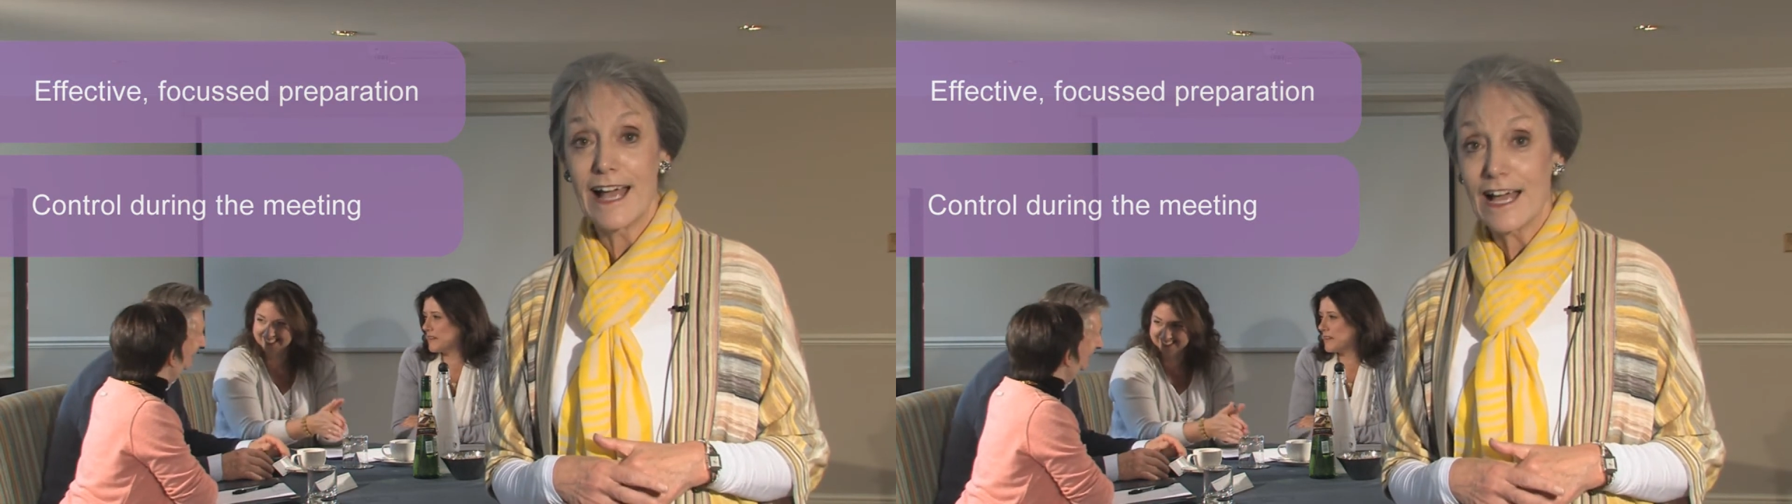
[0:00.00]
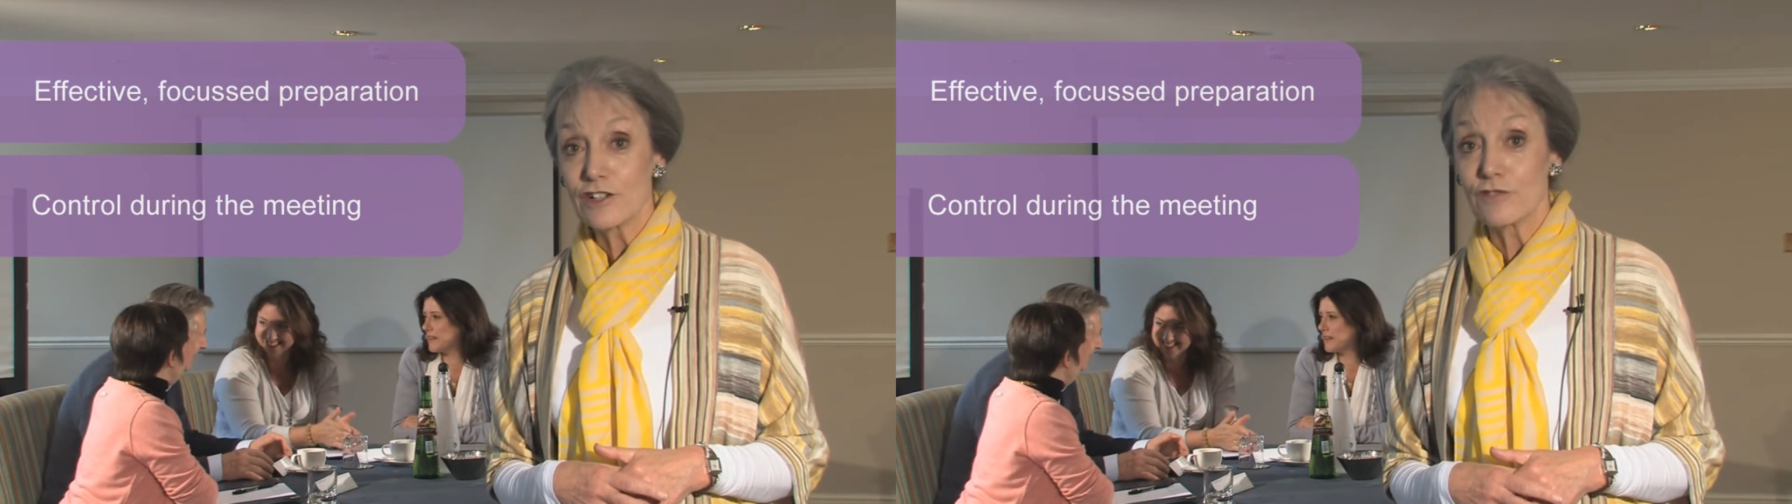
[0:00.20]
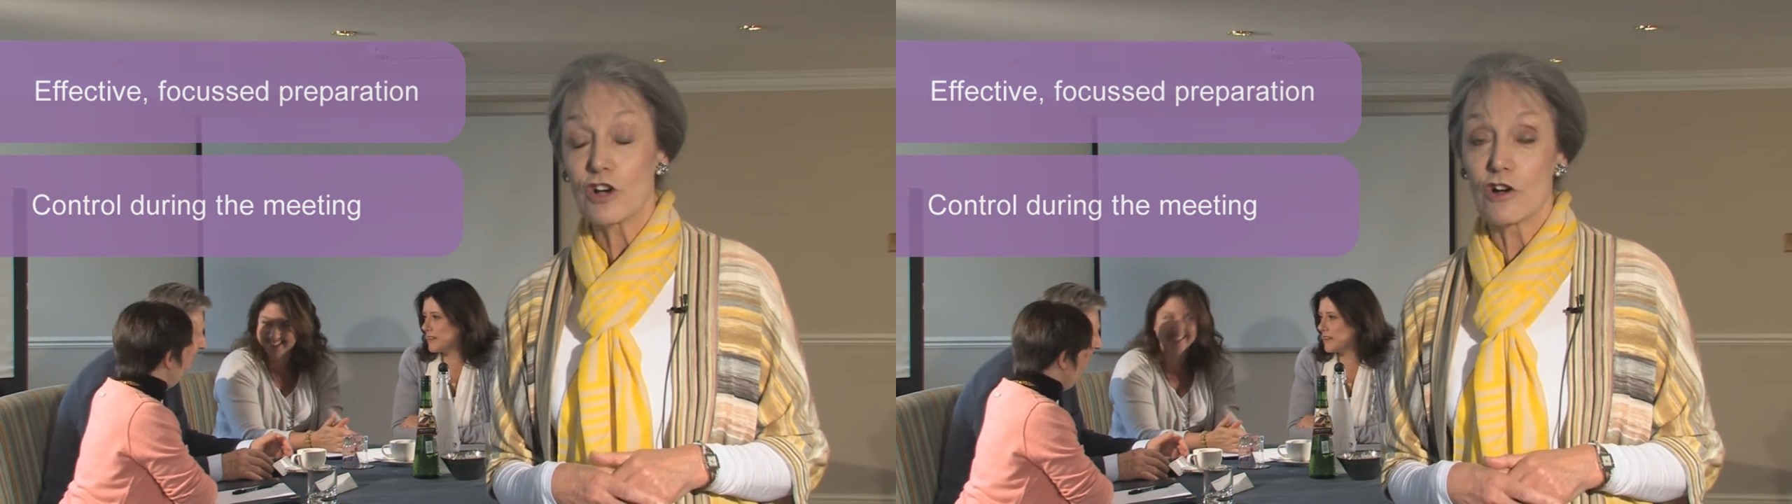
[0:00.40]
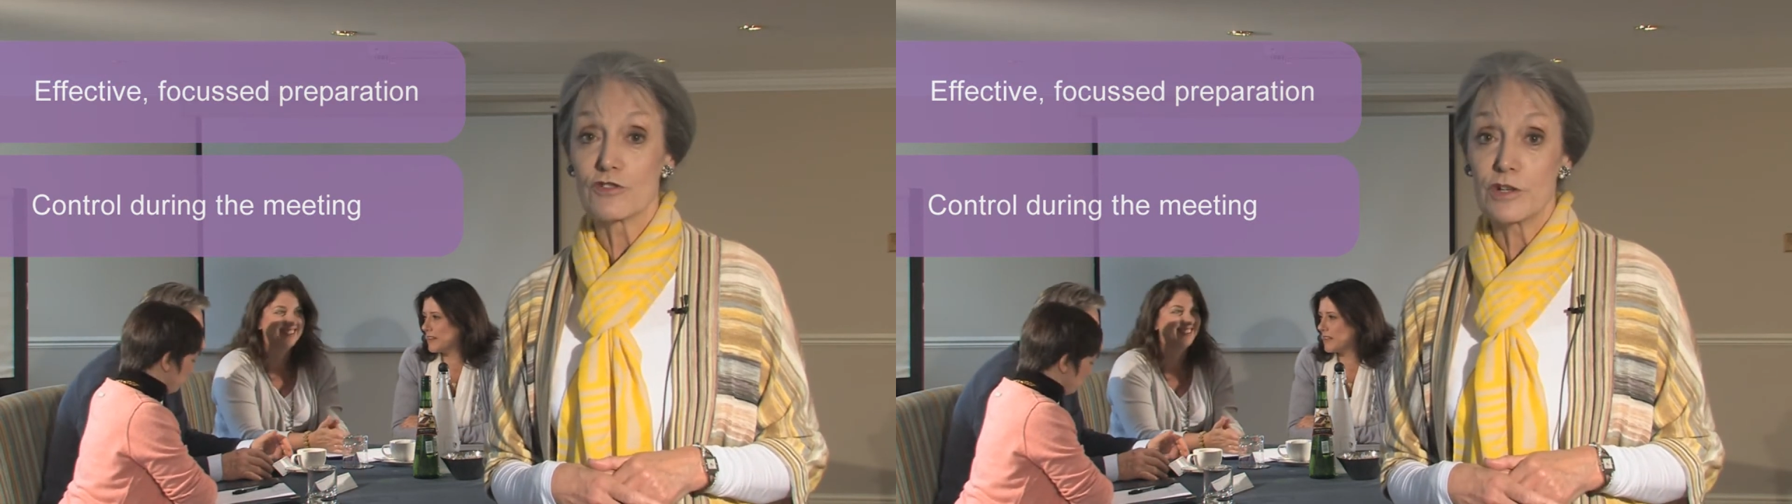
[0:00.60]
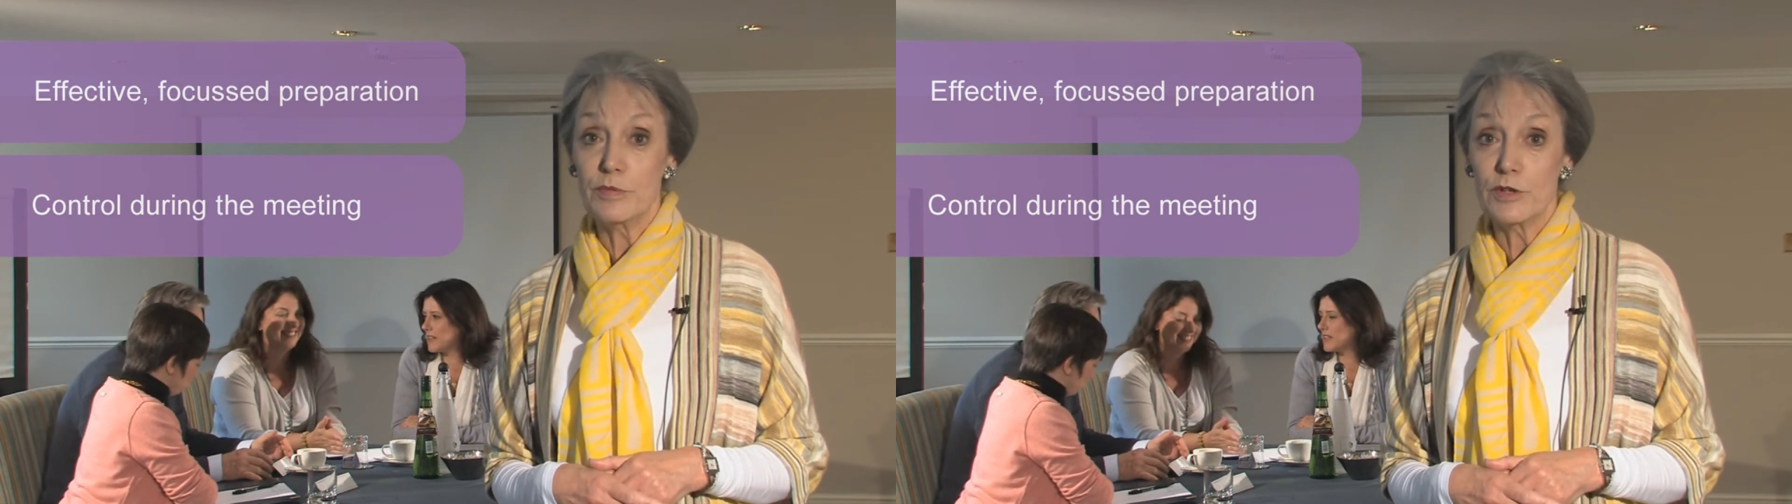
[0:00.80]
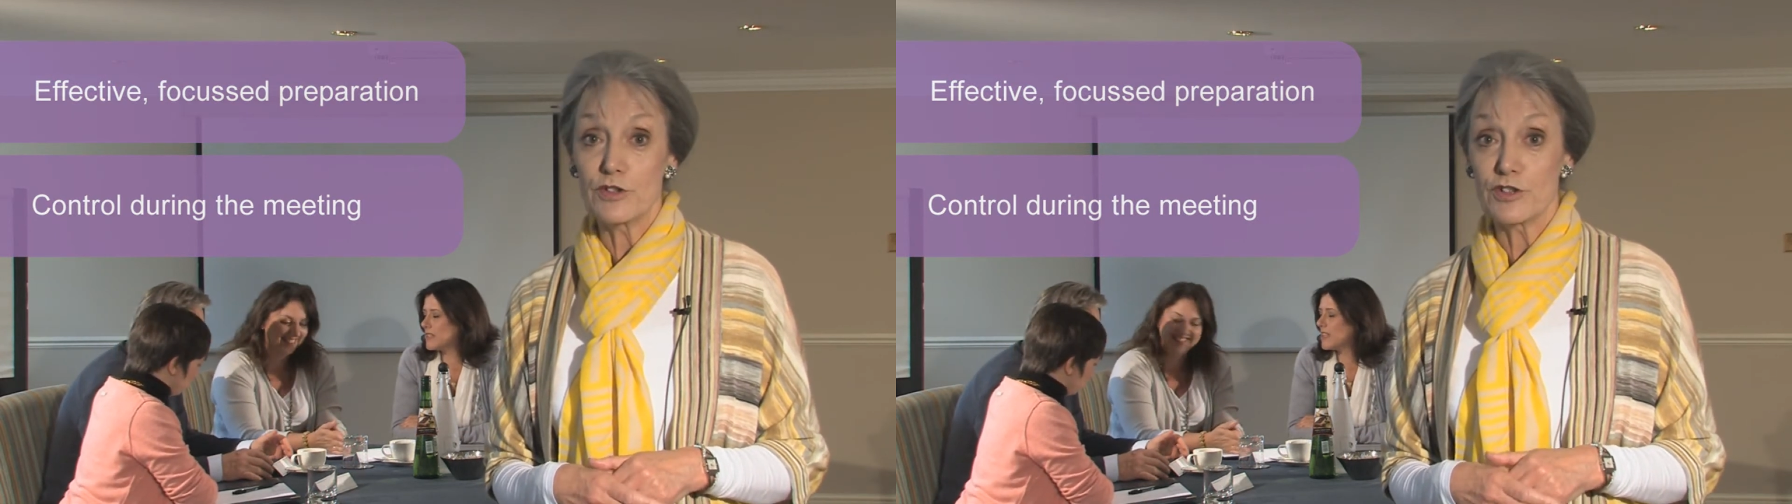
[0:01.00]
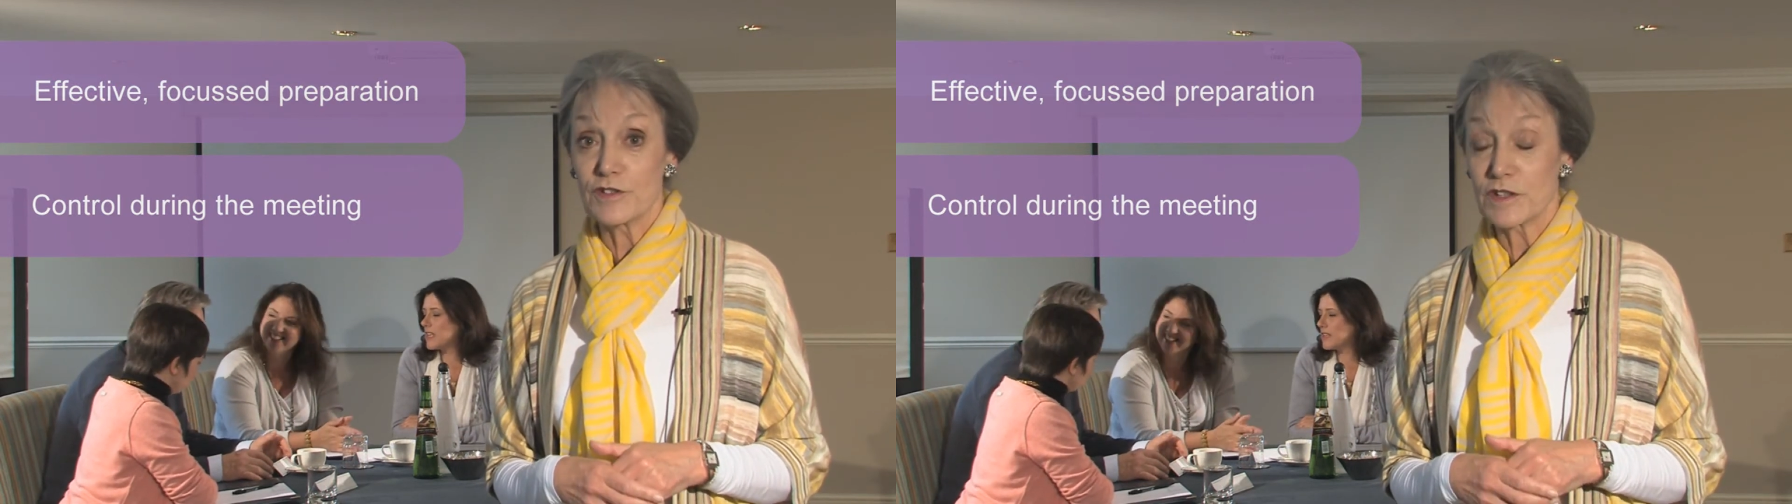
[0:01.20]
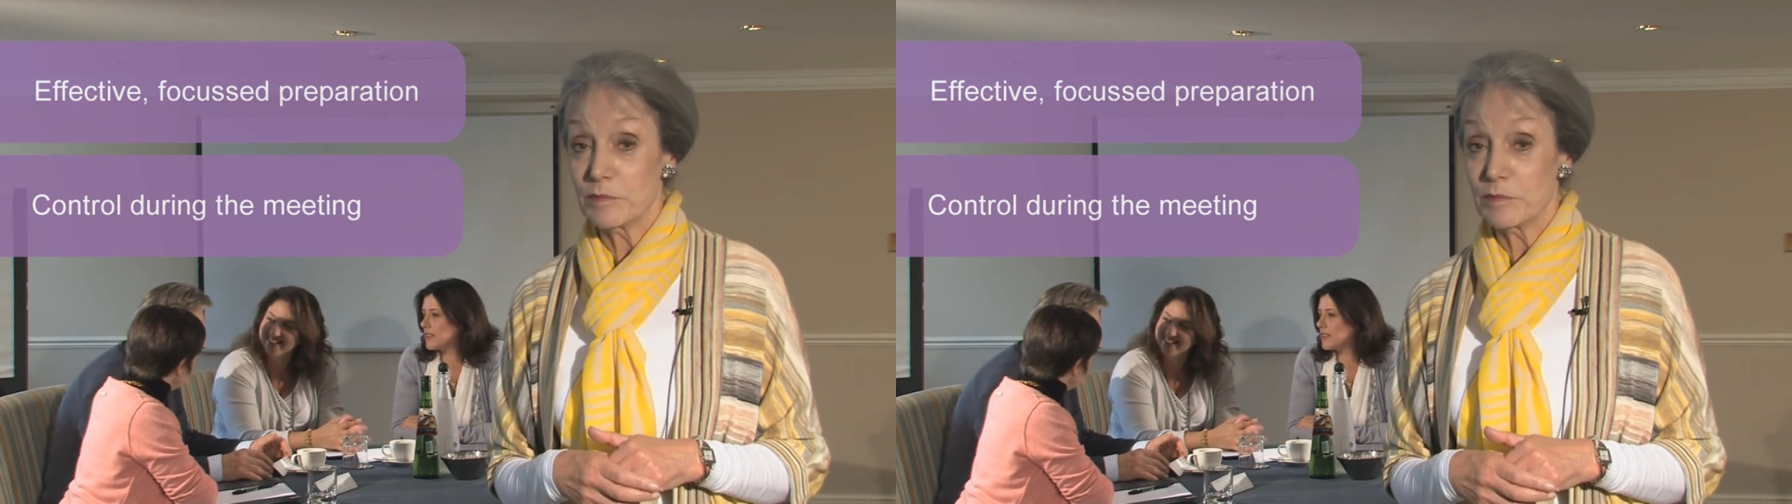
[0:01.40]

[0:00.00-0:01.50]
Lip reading: and of contributions